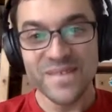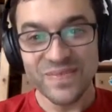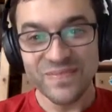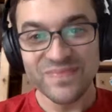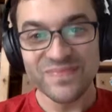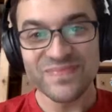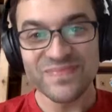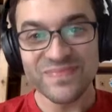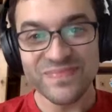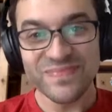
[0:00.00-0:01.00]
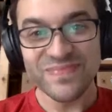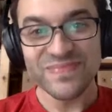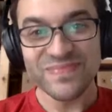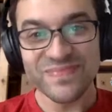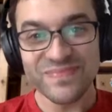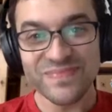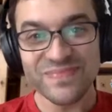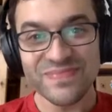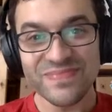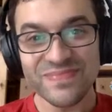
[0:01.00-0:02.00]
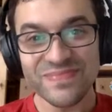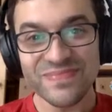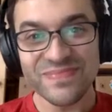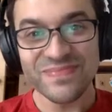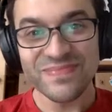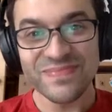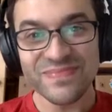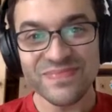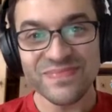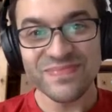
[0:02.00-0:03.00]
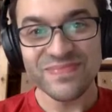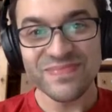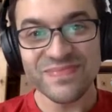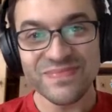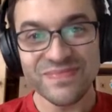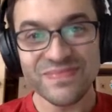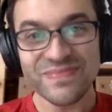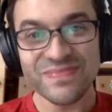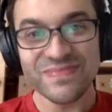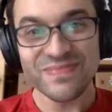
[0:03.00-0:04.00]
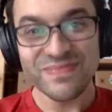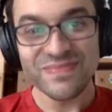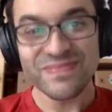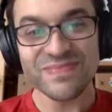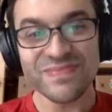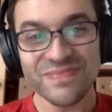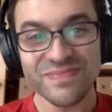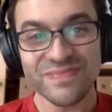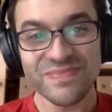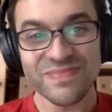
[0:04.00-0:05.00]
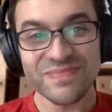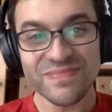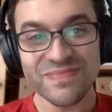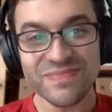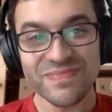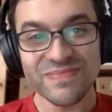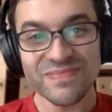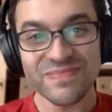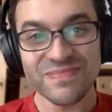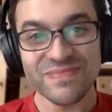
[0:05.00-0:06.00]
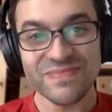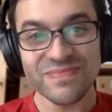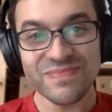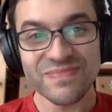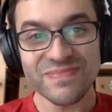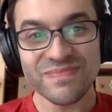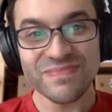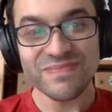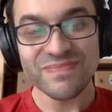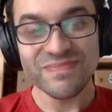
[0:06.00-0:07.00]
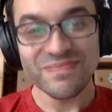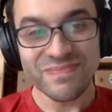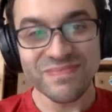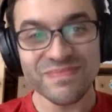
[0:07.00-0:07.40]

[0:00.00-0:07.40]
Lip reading: This person isn't speaking.